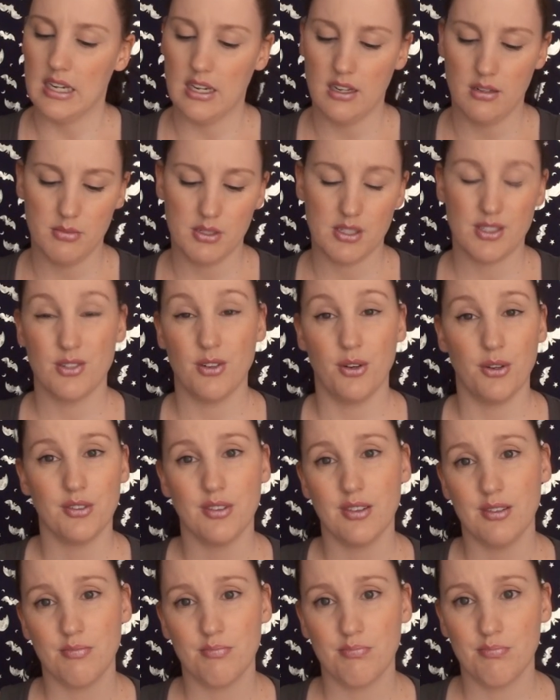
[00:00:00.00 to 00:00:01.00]
It's not
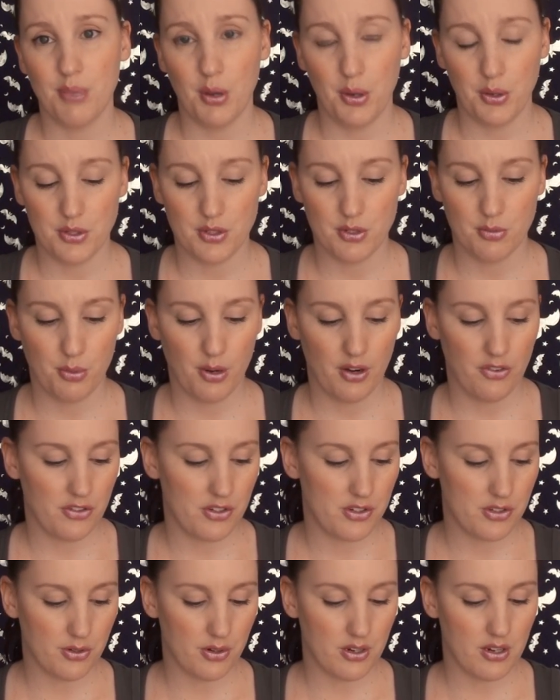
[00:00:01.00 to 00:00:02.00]
a personal
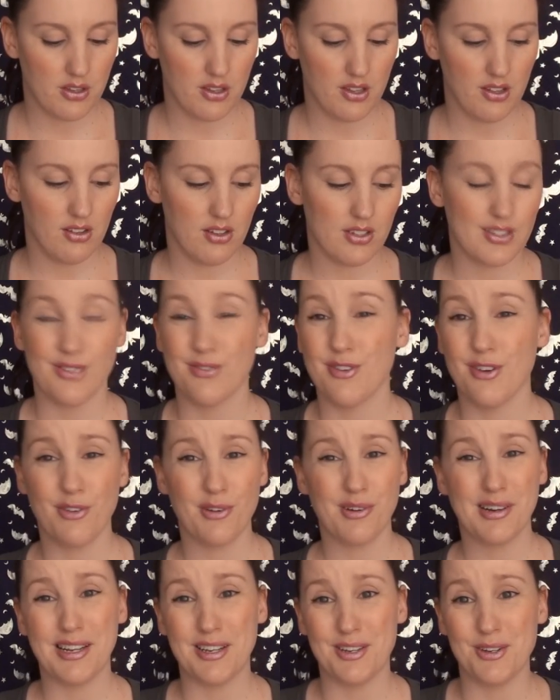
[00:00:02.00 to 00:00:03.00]
preference or anything, because I've
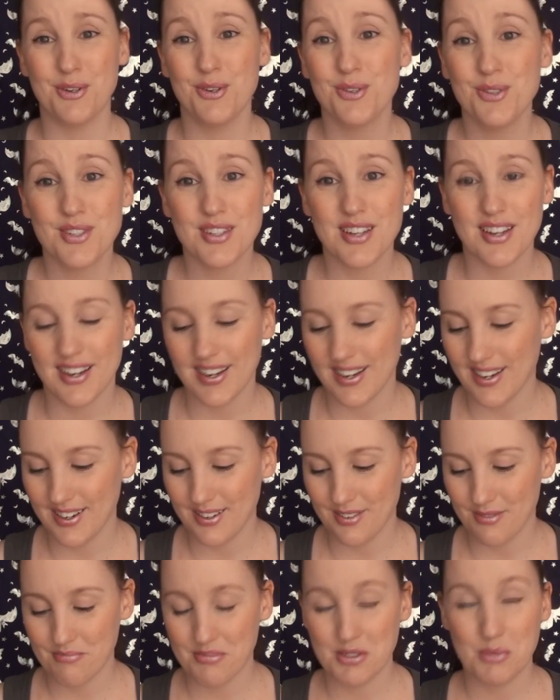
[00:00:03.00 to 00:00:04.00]
never really used
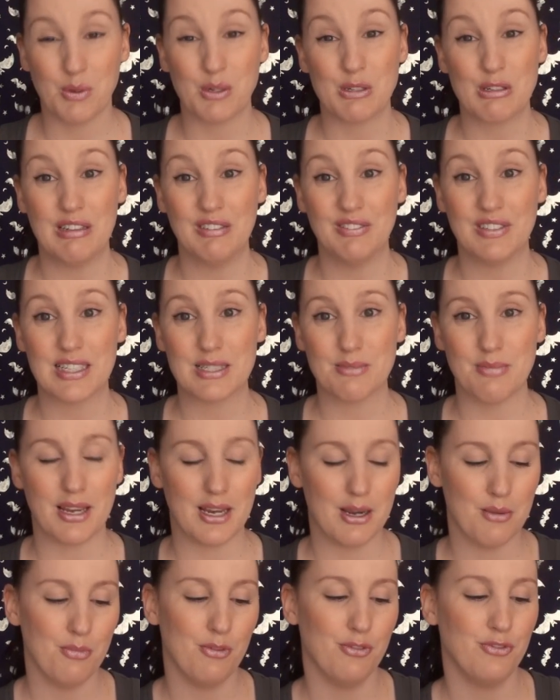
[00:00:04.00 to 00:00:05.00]
any special effects
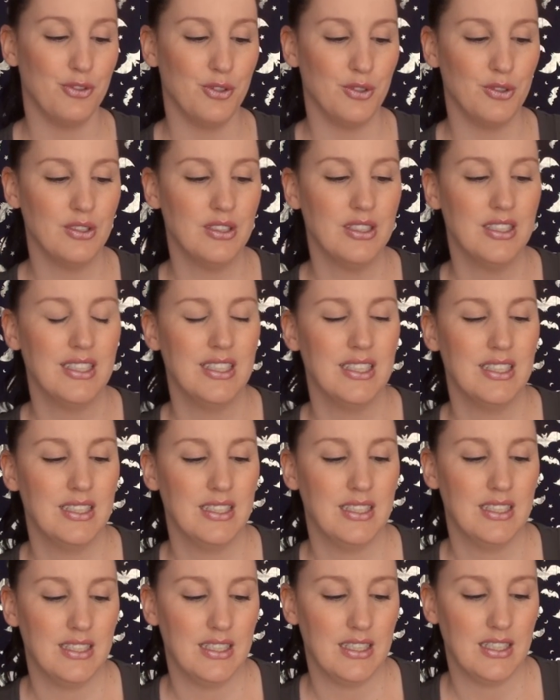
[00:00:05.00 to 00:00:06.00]
makeup before.
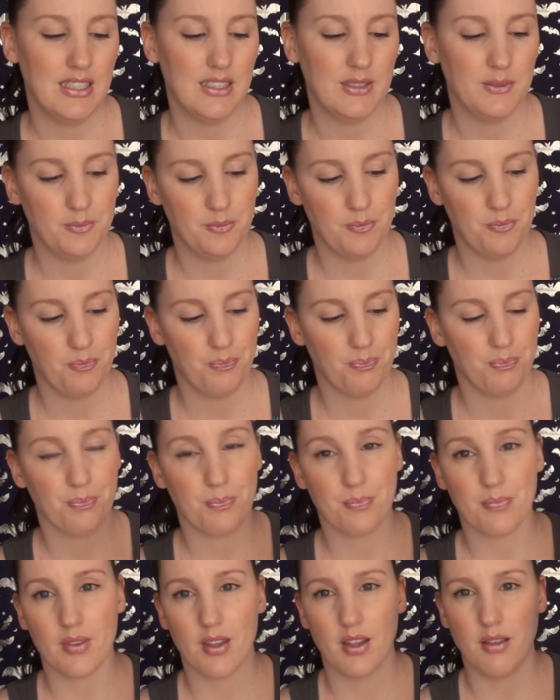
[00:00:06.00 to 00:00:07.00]
Ben
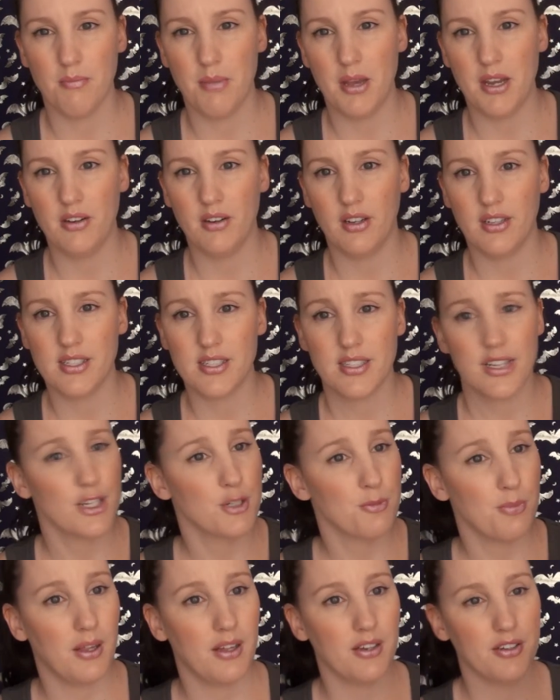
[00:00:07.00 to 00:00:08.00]
Nye
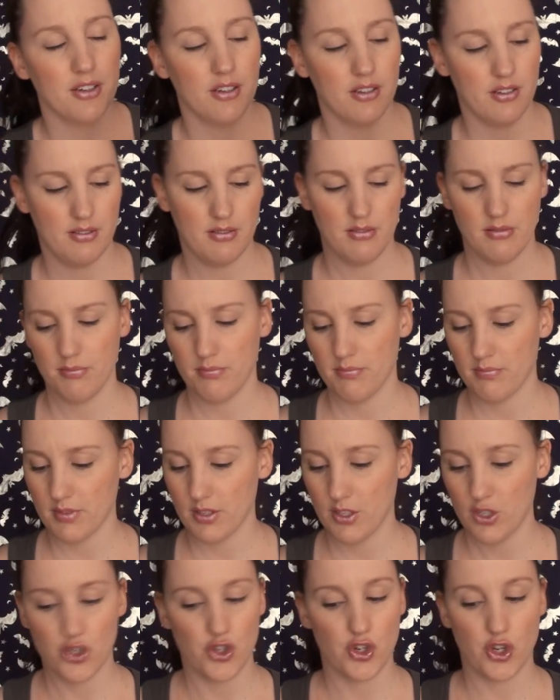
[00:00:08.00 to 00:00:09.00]
Stage Blood,
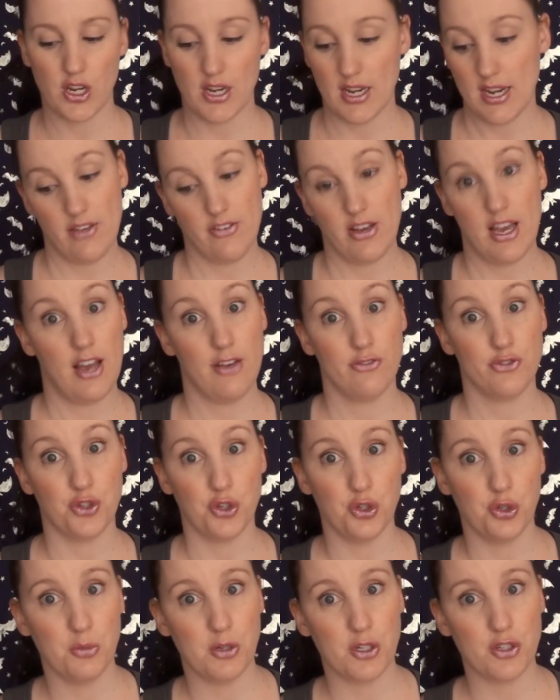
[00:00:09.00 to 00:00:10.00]
because you can never have
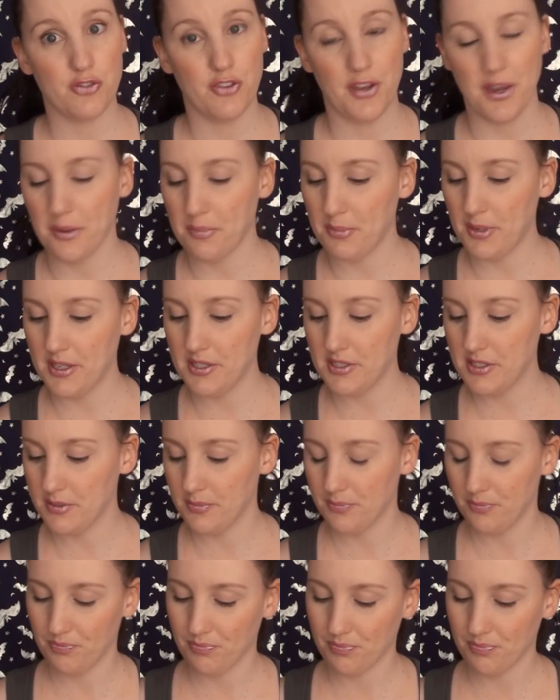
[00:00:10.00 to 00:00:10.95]
too much fake blood.